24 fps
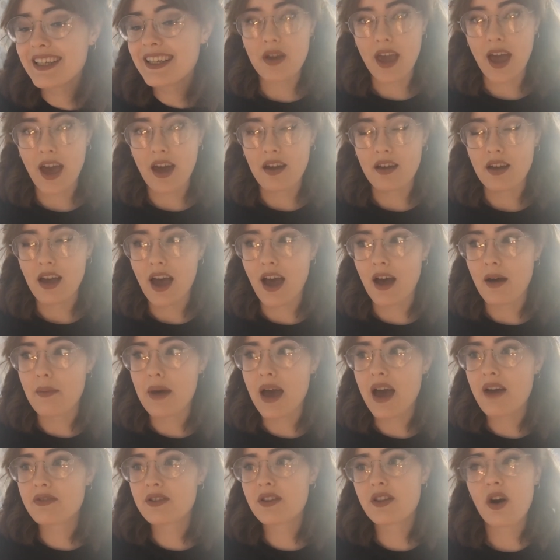But yeah,
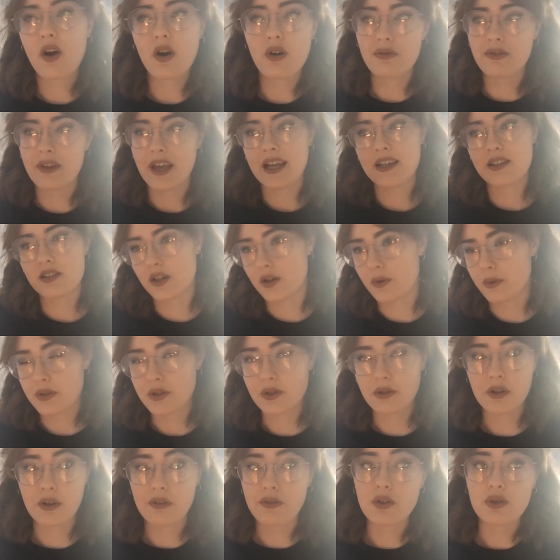after the whole fiasco with
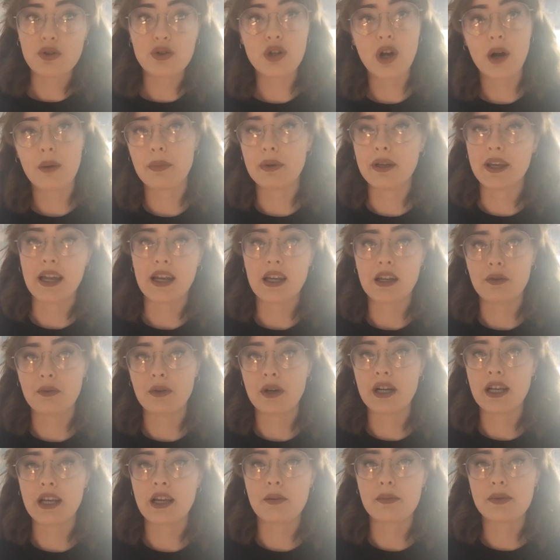doing a food shop and getting
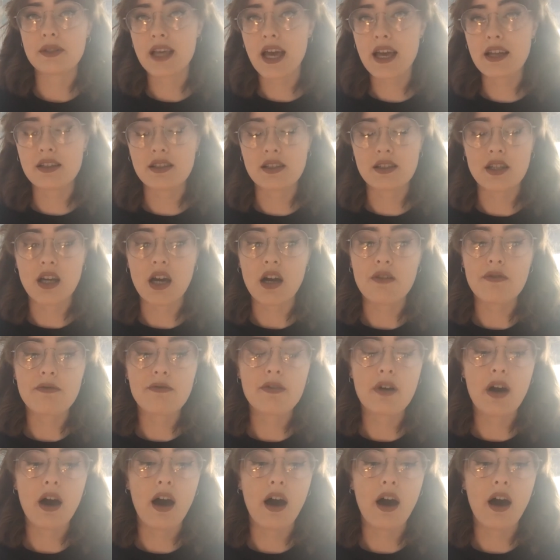really upset and stuff,